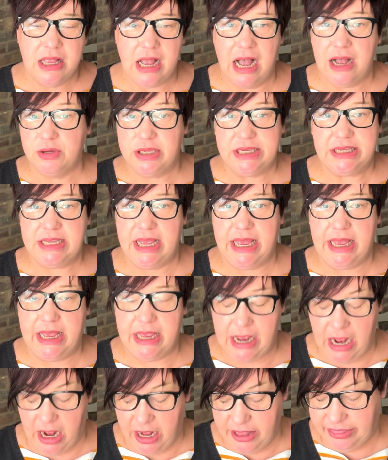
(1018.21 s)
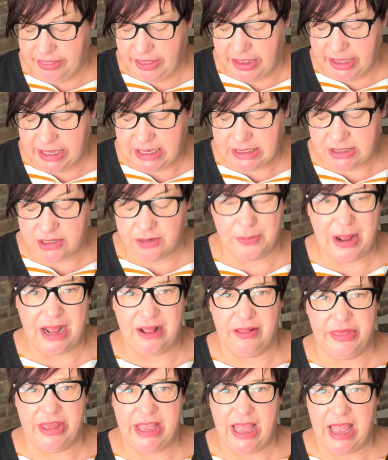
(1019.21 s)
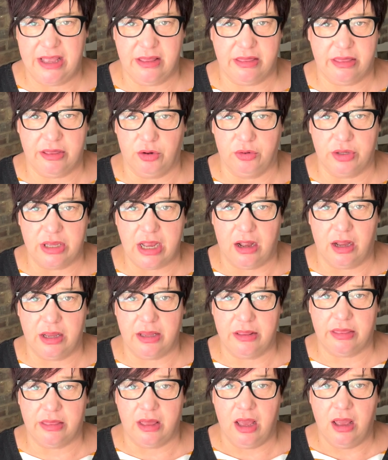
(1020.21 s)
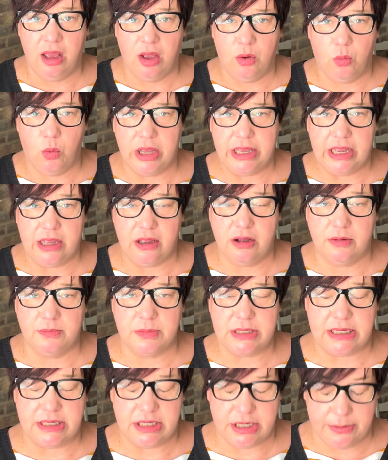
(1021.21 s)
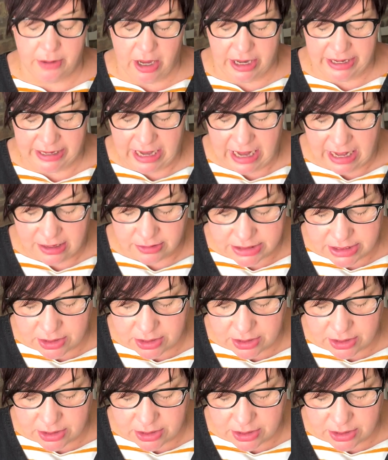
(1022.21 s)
I'll see. I think it's about the 8th or 9th when it comes into my account.